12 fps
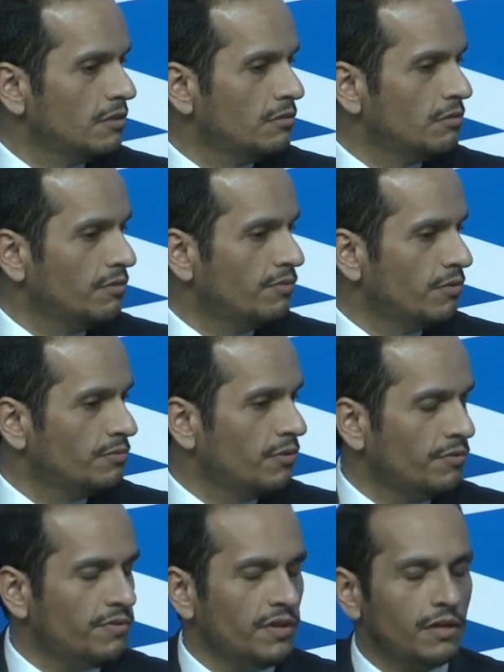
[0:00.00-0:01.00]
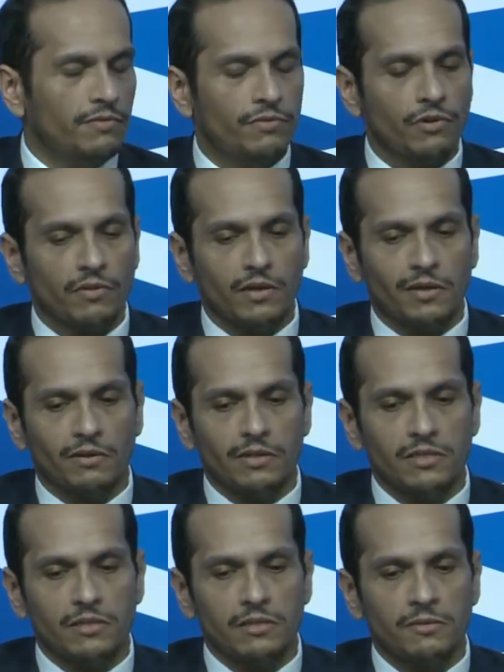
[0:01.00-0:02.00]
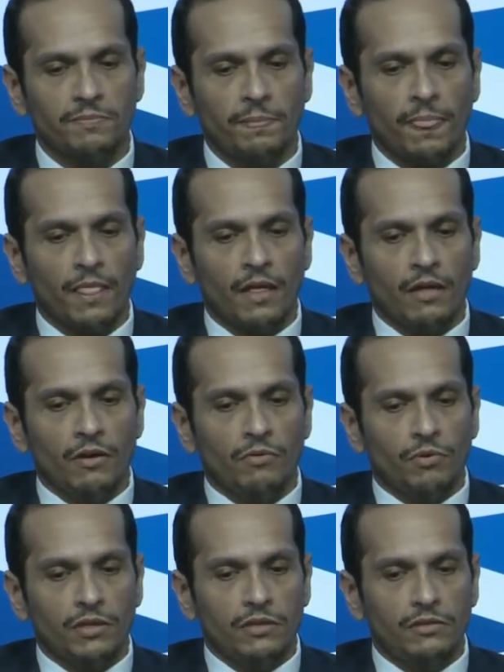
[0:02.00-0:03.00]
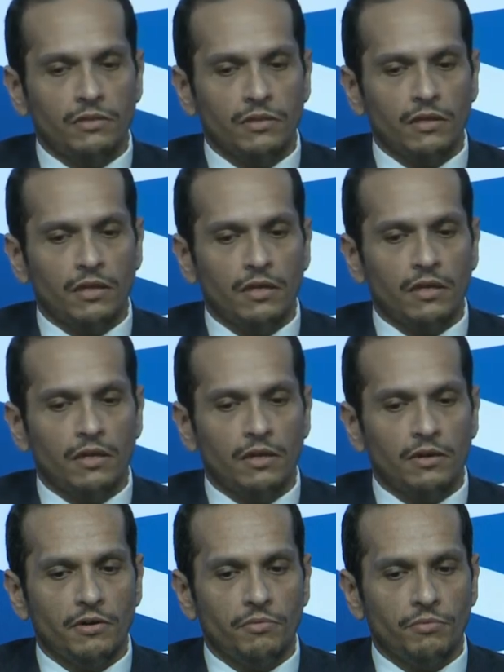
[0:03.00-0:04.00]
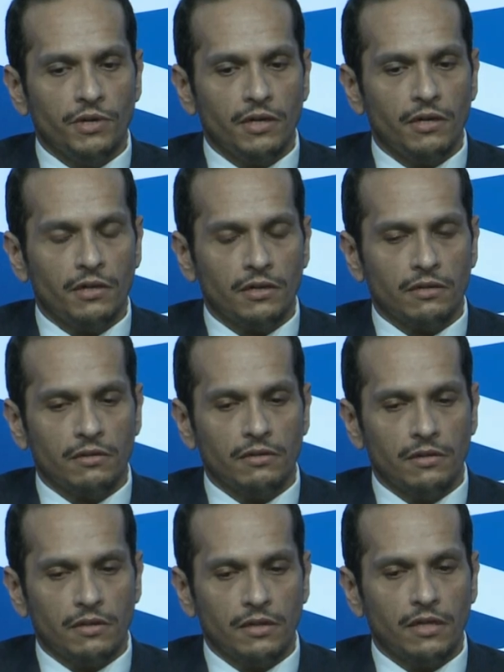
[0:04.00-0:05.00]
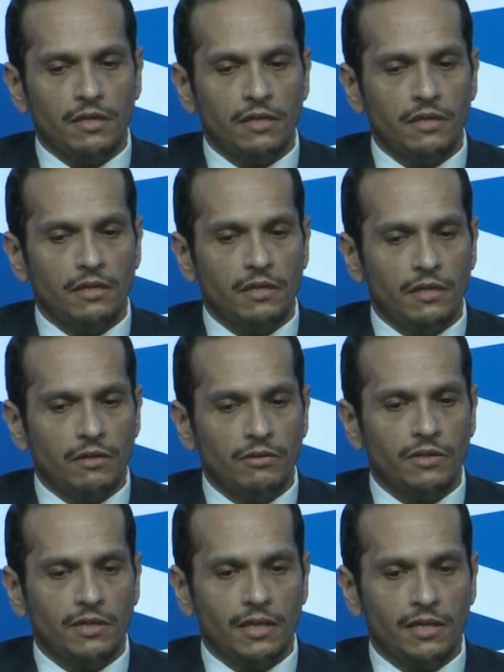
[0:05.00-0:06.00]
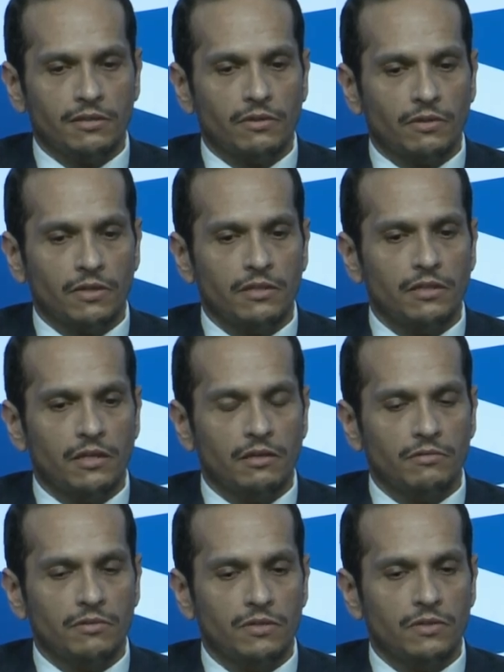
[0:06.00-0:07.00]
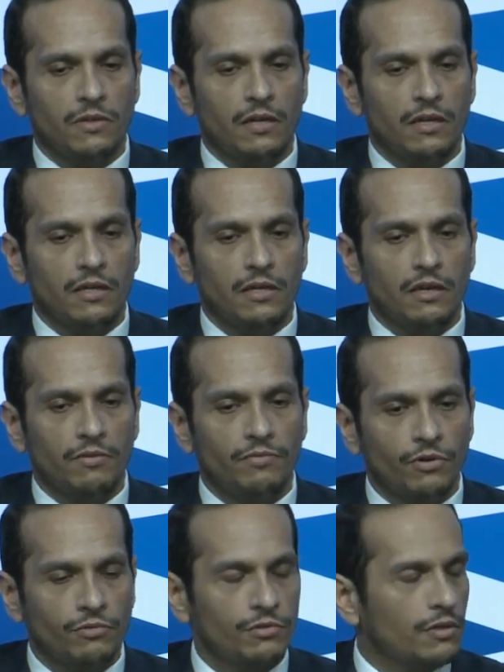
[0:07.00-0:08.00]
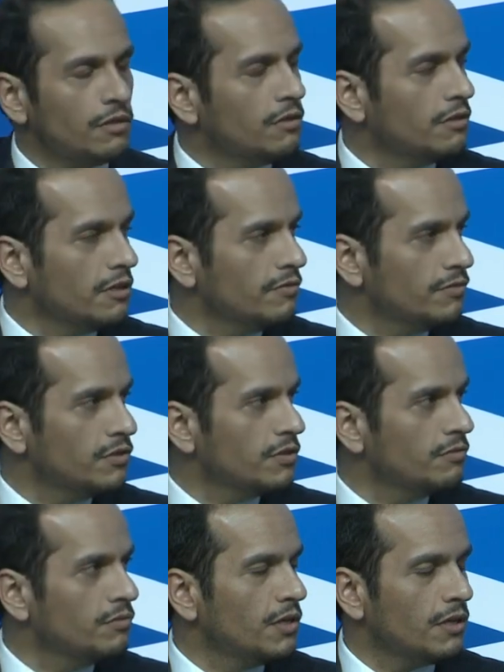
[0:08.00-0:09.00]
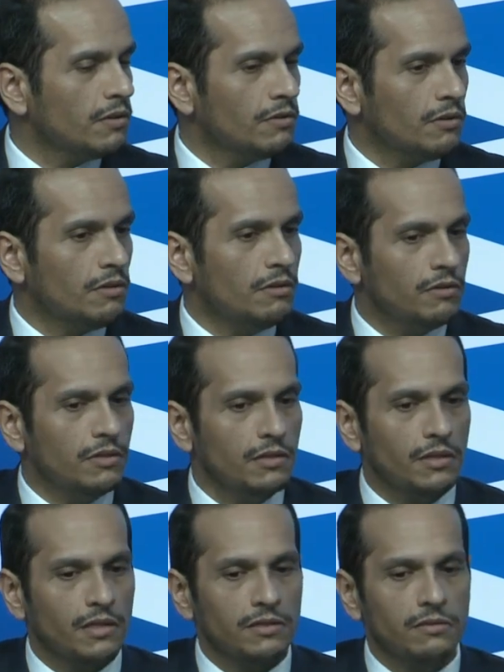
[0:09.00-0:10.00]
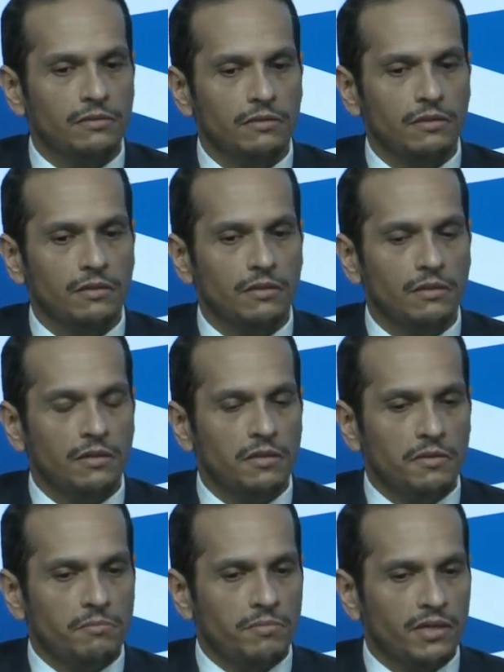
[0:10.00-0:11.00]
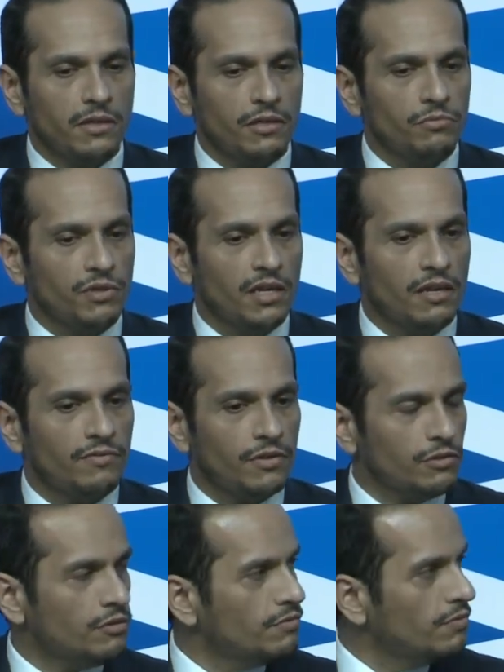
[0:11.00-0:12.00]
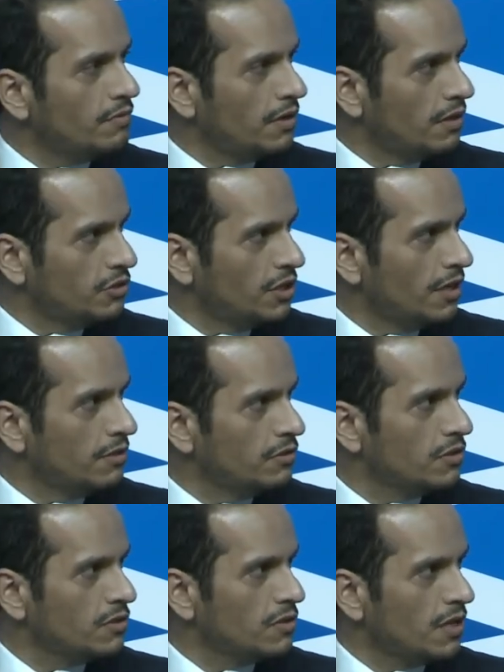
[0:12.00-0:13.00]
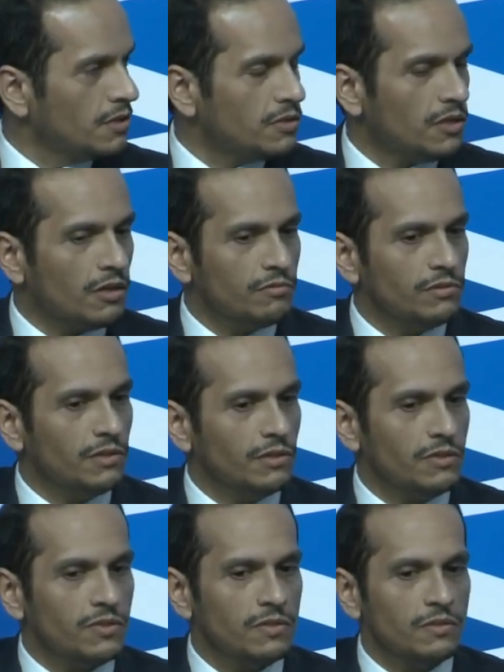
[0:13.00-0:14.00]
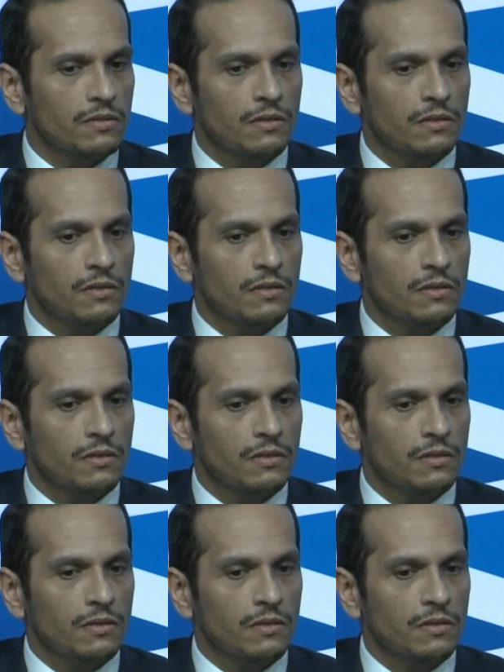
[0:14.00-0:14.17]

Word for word: to, for, the, for the crisis what uh, we are really looking at right now is really a forward-looking vision. We are not looking at uh, behind. We have a lot of challenges that surrounding us.